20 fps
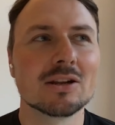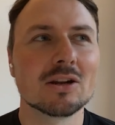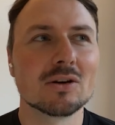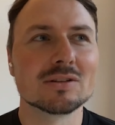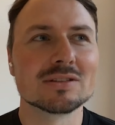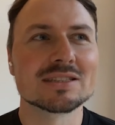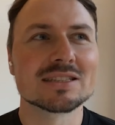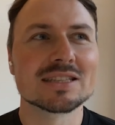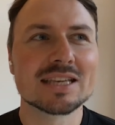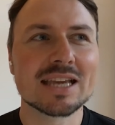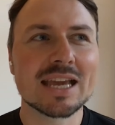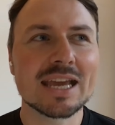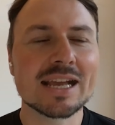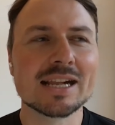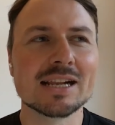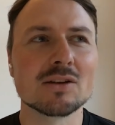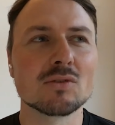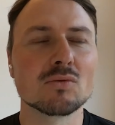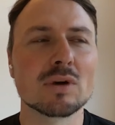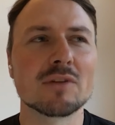
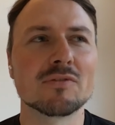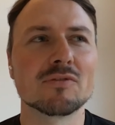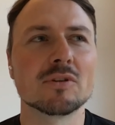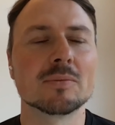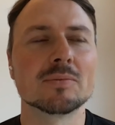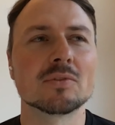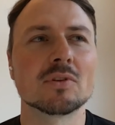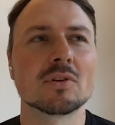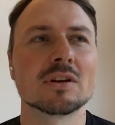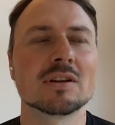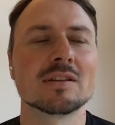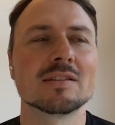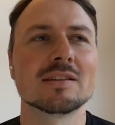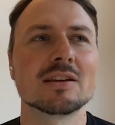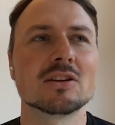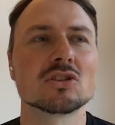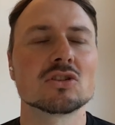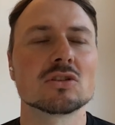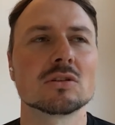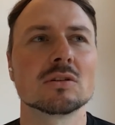scaled RevOps
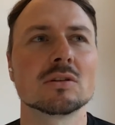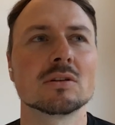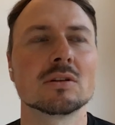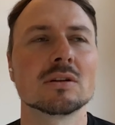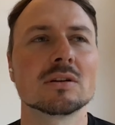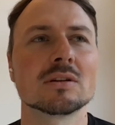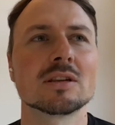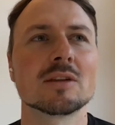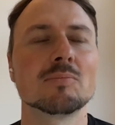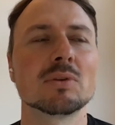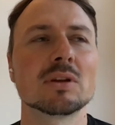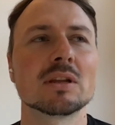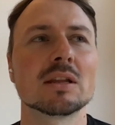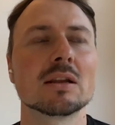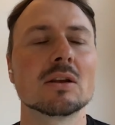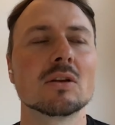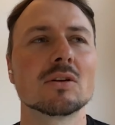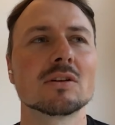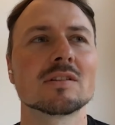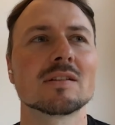organization
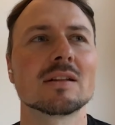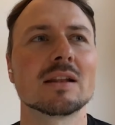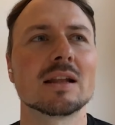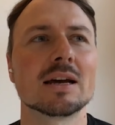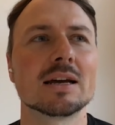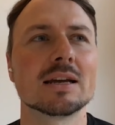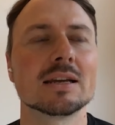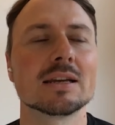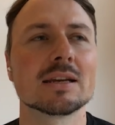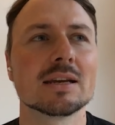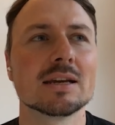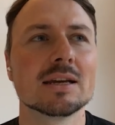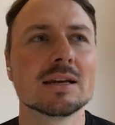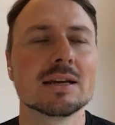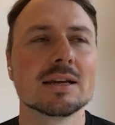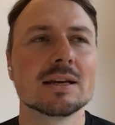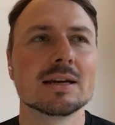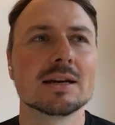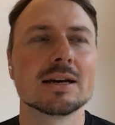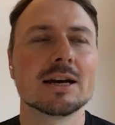typically looks like,
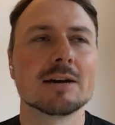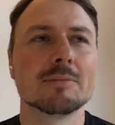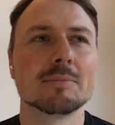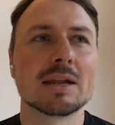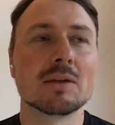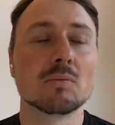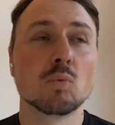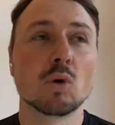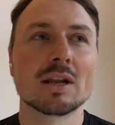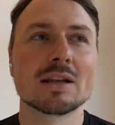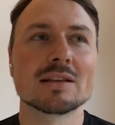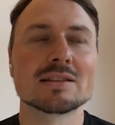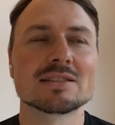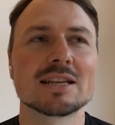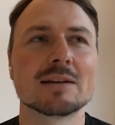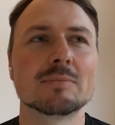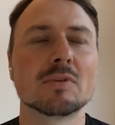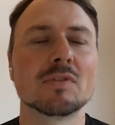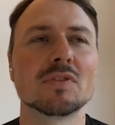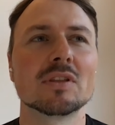and what are
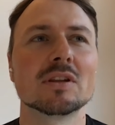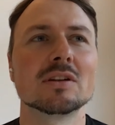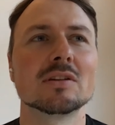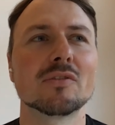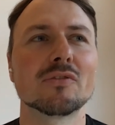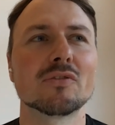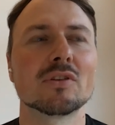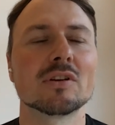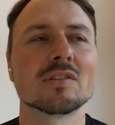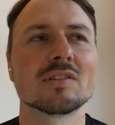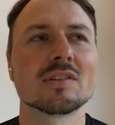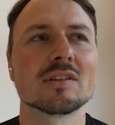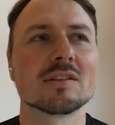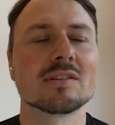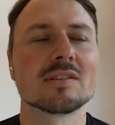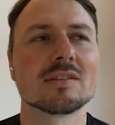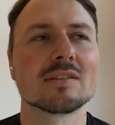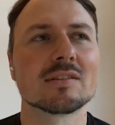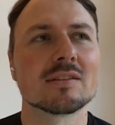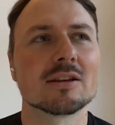some of the
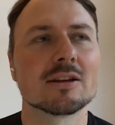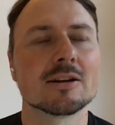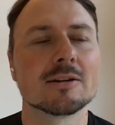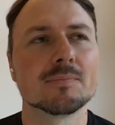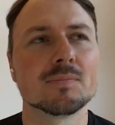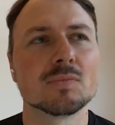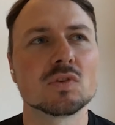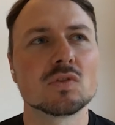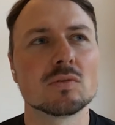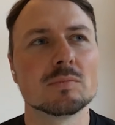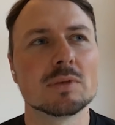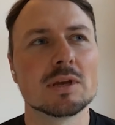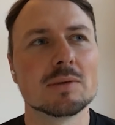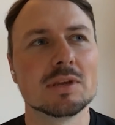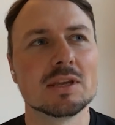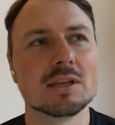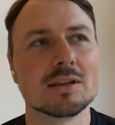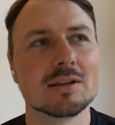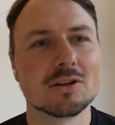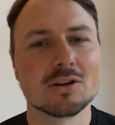differences to
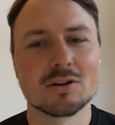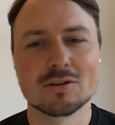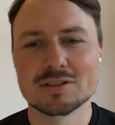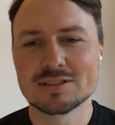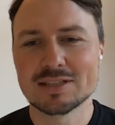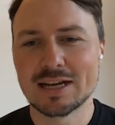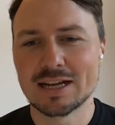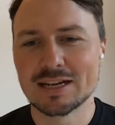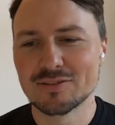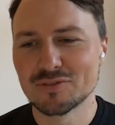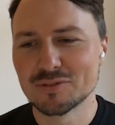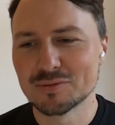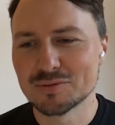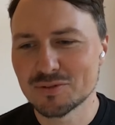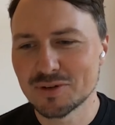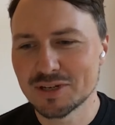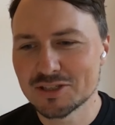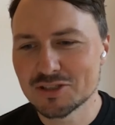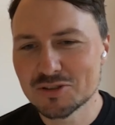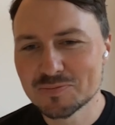maybe, starting from
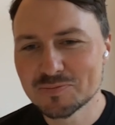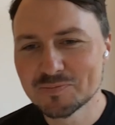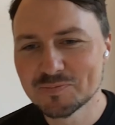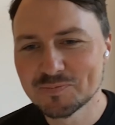scratch?